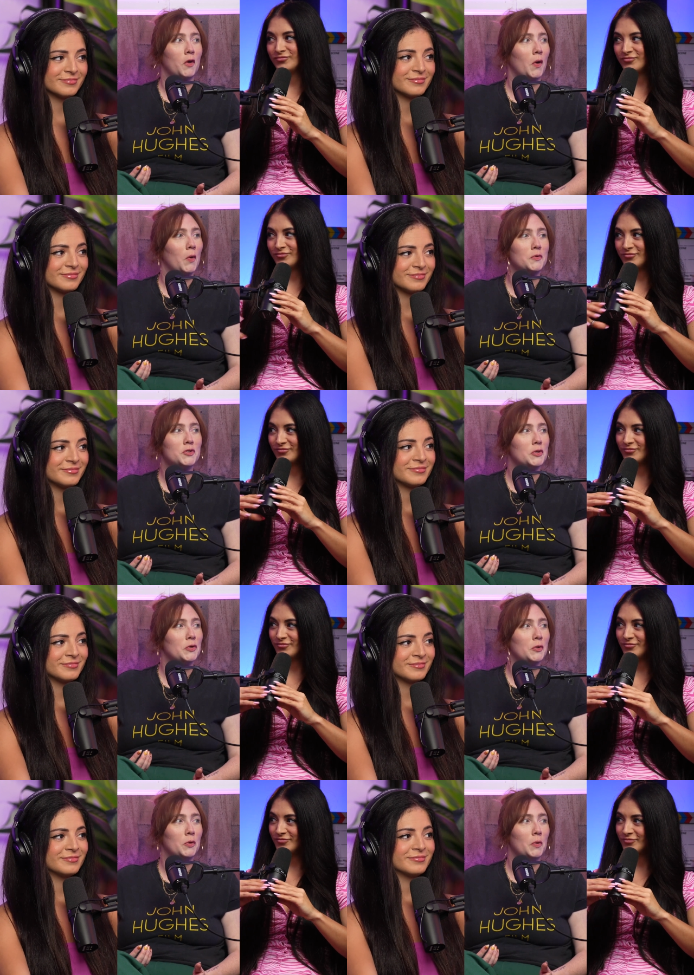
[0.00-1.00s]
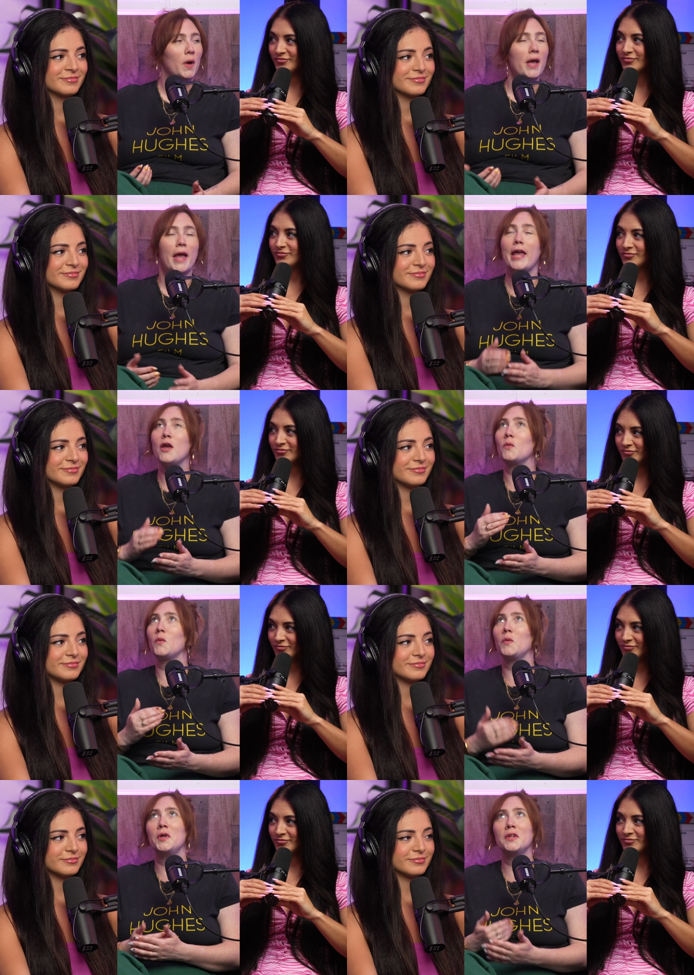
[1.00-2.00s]
Speaker 1: go-to. It
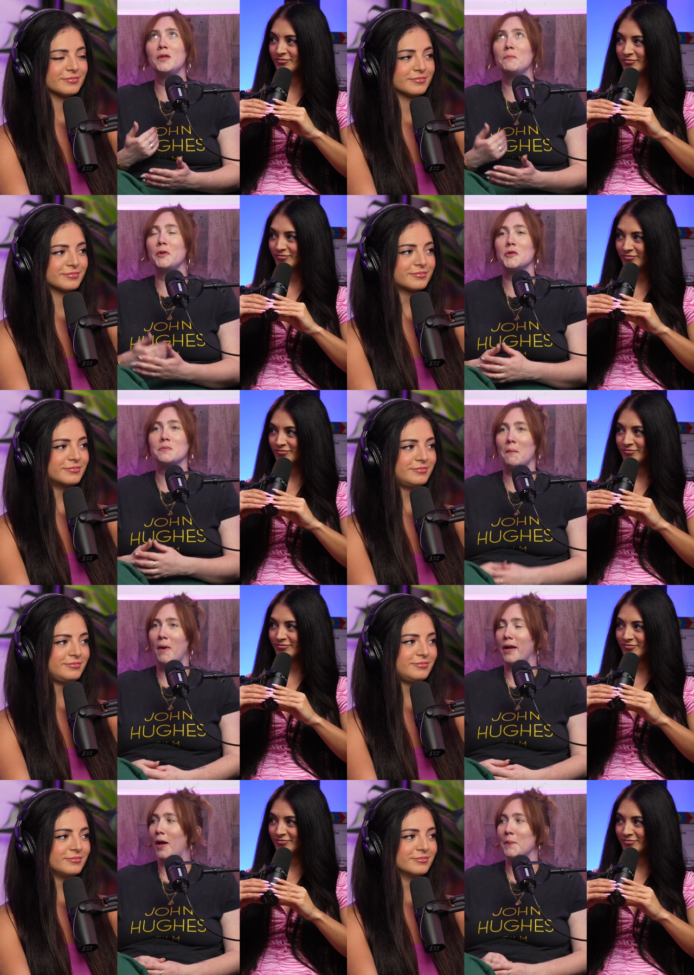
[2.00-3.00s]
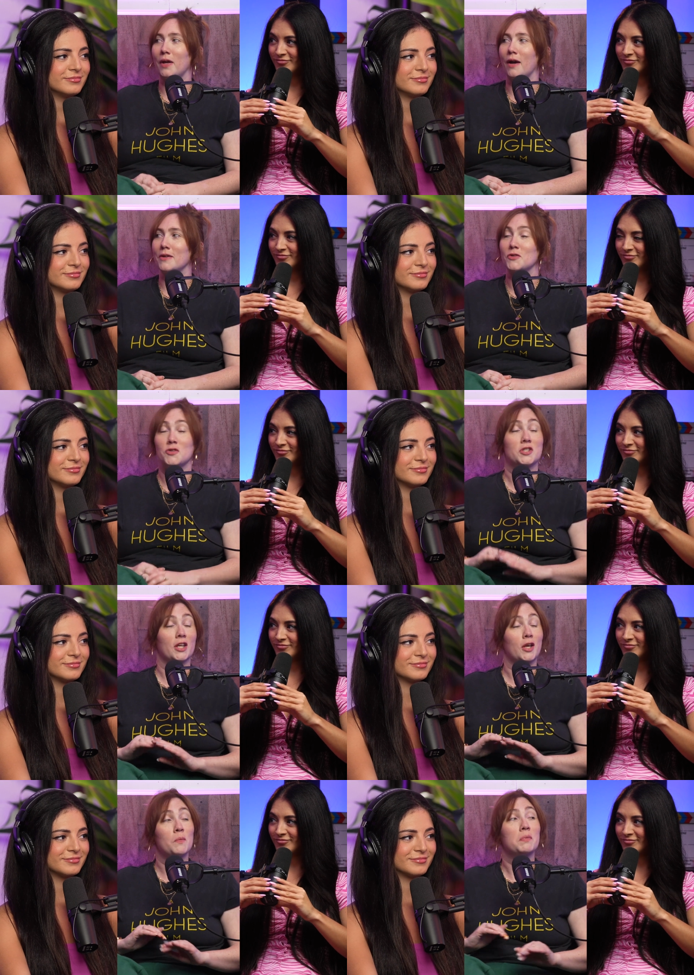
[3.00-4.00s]
really blows my mind how many guys are just
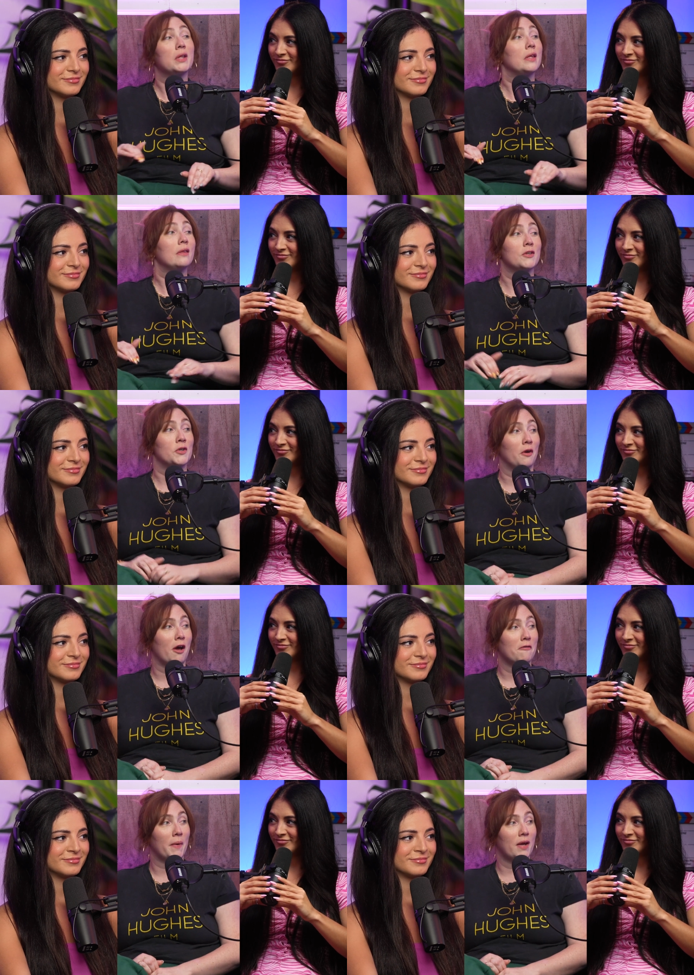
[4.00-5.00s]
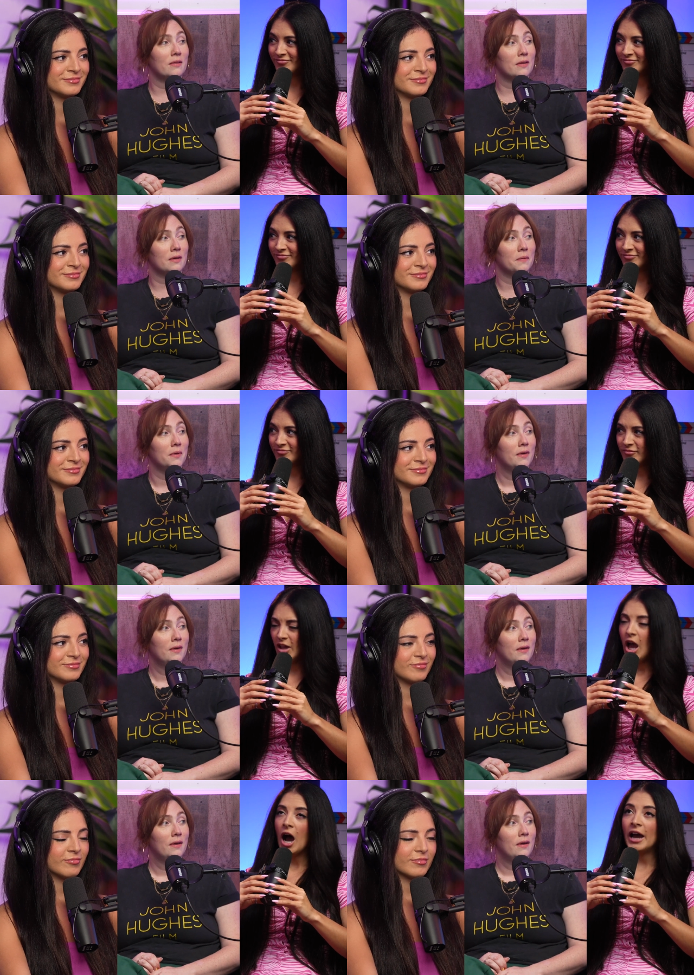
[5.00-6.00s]
like completely turned off by it though.
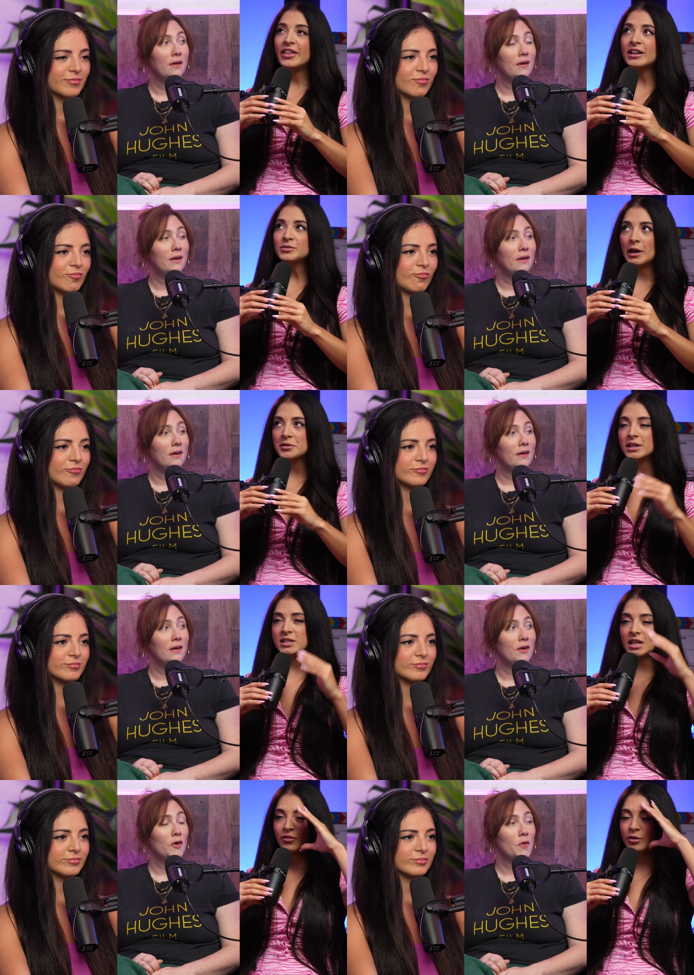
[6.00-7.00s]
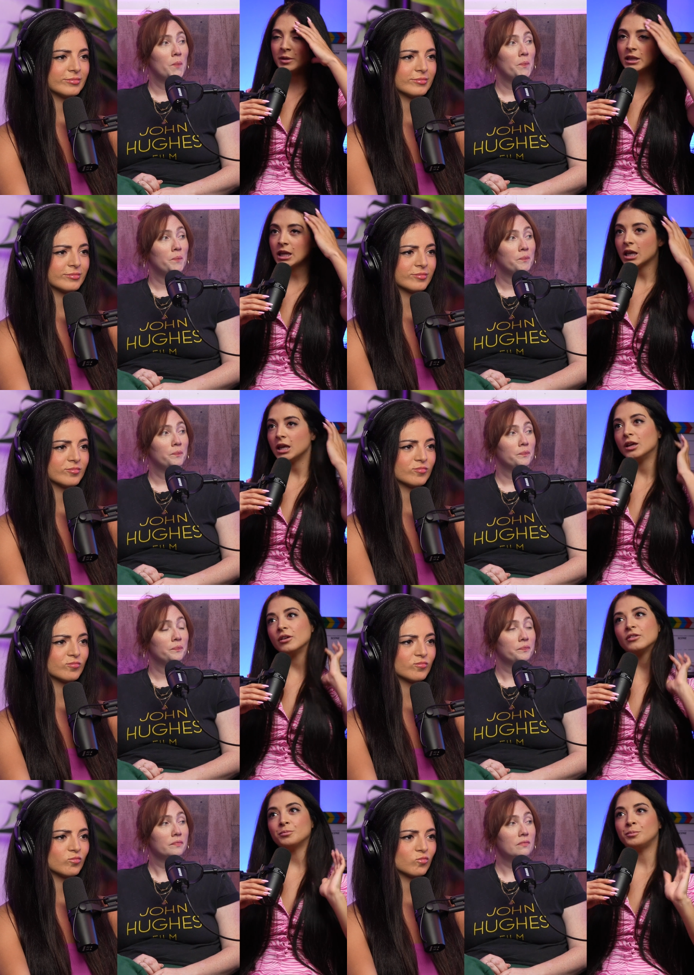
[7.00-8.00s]
Speaker 2: that's what I was going to say. For me like
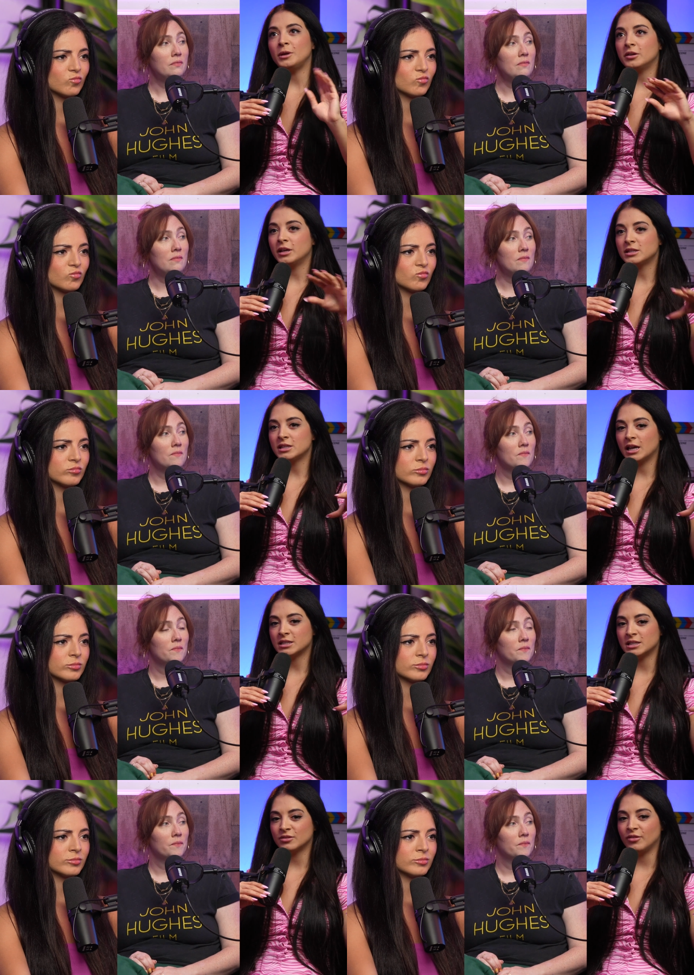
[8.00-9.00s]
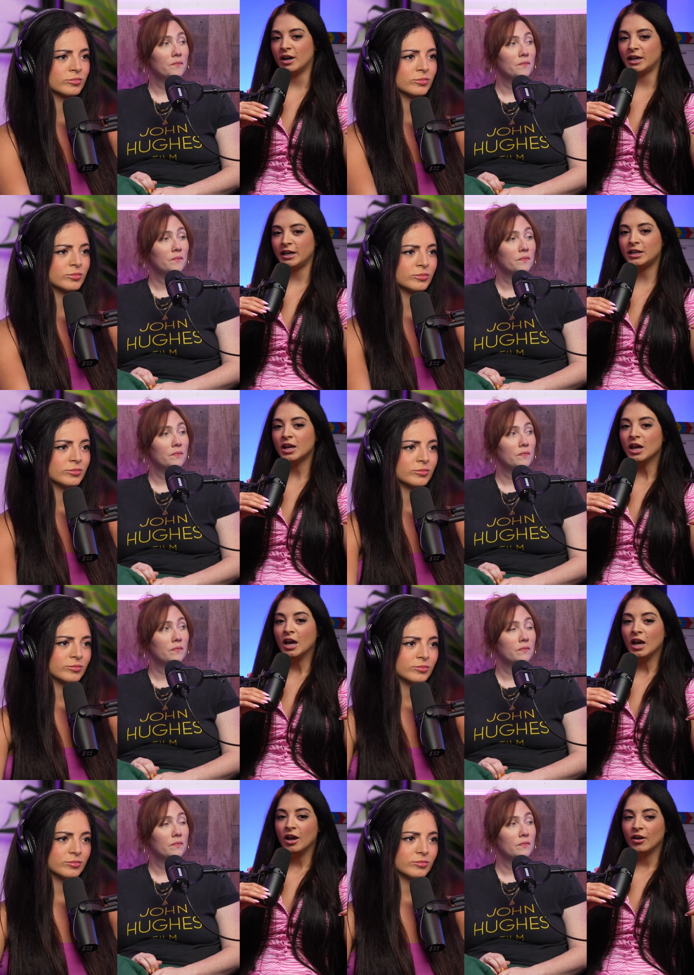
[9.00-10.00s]
it period sex is fine
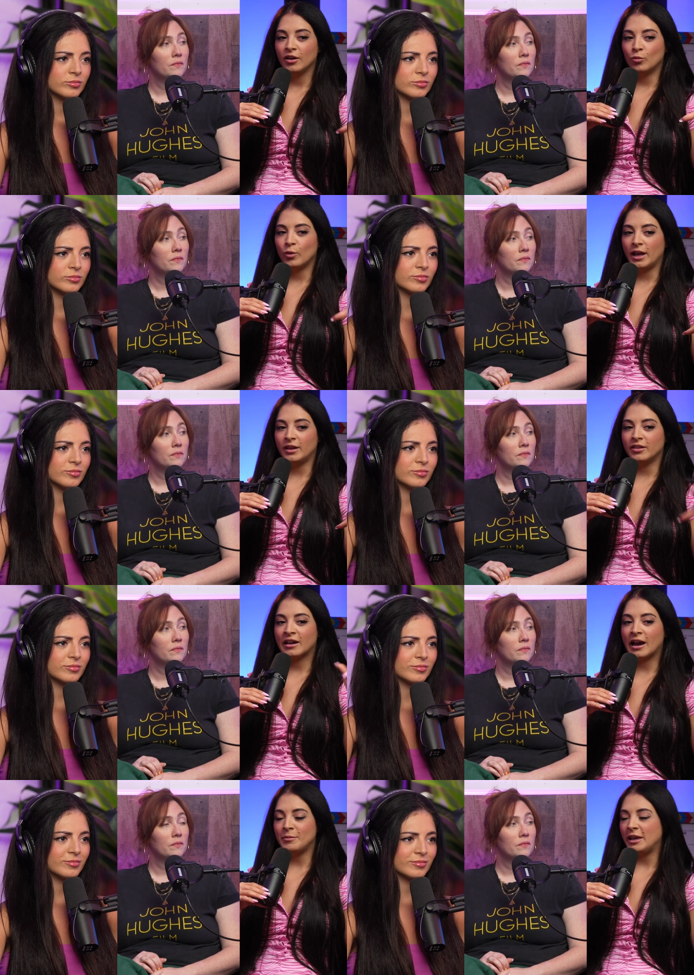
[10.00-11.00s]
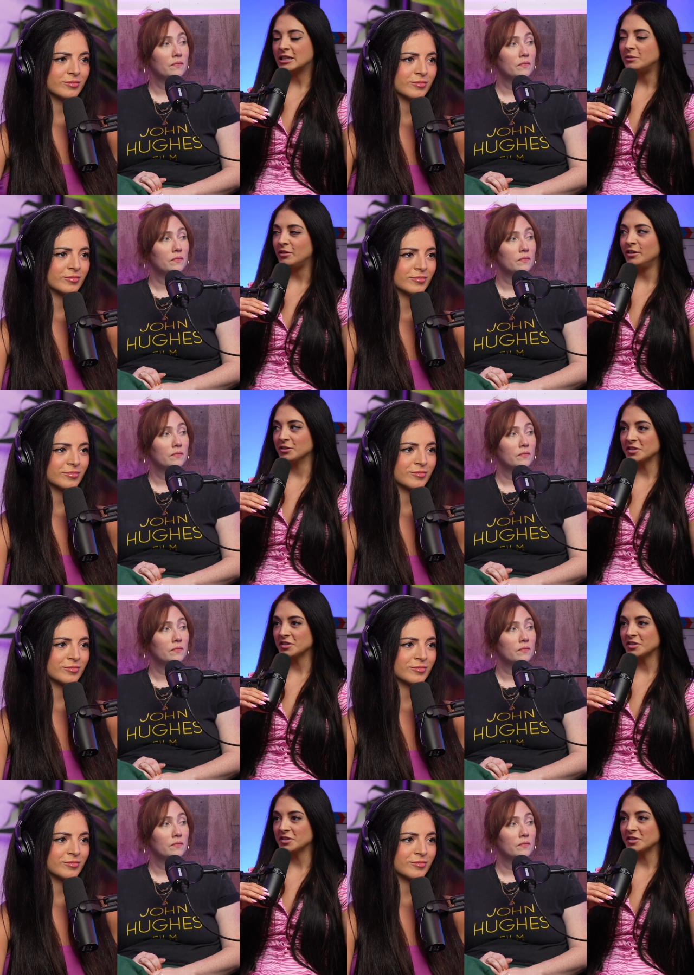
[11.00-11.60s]
when the guy makes me feel